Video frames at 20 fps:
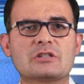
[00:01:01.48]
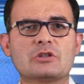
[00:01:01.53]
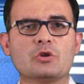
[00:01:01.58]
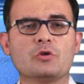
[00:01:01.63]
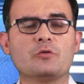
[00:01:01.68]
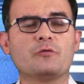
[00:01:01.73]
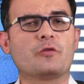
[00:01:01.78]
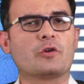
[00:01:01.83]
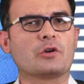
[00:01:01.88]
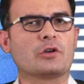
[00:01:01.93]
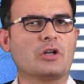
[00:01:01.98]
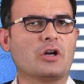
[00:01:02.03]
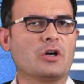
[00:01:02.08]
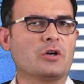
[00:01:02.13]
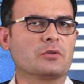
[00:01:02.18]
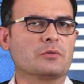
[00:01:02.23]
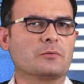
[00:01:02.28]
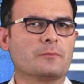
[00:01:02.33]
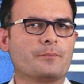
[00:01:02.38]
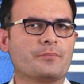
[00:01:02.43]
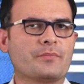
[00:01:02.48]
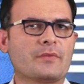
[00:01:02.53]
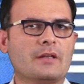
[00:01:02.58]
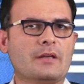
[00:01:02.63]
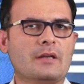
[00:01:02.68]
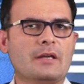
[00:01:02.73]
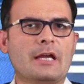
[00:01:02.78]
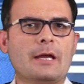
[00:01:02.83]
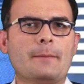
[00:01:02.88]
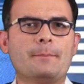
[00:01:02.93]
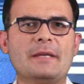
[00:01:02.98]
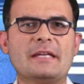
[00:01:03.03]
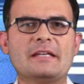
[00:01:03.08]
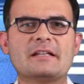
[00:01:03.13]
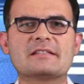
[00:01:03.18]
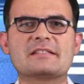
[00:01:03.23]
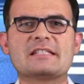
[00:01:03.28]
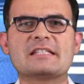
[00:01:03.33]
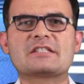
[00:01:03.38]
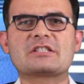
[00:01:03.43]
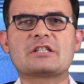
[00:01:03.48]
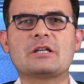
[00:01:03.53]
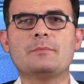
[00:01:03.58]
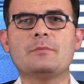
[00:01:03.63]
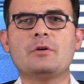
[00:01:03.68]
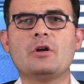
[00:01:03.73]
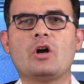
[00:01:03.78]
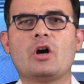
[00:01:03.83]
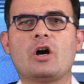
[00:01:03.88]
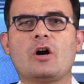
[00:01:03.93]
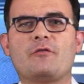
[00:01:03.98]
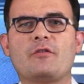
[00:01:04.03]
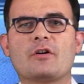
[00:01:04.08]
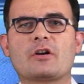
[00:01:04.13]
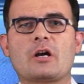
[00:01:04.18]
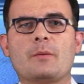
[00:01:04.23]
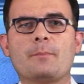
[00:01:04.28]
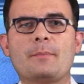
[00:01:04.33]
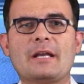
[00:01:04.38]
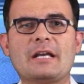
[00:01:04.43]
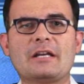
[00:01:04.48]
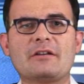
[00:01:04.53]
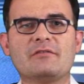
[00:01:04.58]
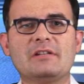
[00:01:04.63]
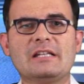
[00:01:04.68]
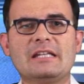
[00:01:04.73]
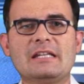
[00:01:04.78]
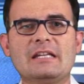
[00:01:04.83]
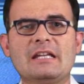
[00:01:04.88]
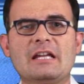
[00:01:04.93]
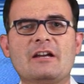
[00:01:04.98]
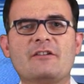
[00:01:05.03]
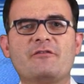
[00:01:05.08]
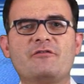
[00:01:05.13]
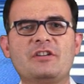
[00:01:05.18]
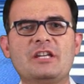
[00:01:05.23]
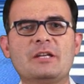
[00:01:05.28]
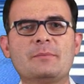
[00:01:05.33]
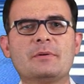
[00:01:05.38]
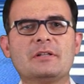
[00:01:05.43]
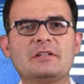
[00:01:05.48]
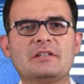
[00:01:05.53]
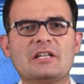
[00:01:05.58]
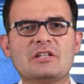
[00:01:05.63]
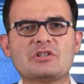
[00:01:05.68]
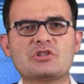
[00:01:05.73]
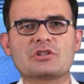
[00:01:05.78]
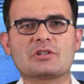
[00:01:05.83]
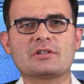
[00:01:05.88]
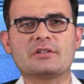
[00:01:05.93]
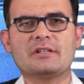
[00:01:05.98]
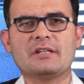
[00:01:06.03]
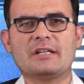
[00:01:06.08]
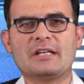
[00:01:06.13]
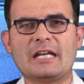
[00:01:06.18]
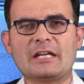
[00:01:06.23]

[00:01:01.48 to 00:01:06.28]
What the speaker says: snow for long. Being a system of a comparatively feeble nature,